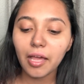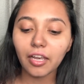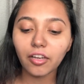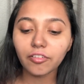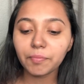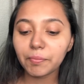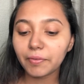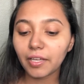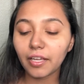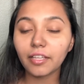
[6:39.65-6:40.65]
a lot of people,
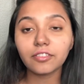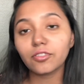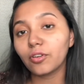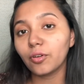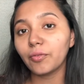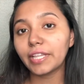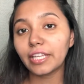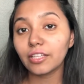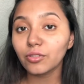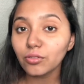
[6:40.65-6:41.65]
and so when
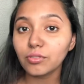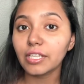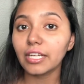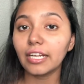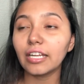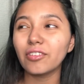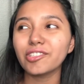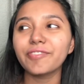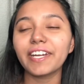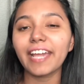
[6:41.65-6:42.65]
they use it, it
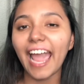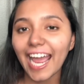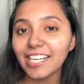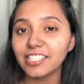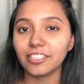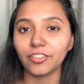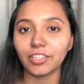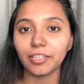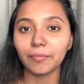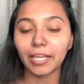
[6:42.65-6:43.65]
looks very ashy on them.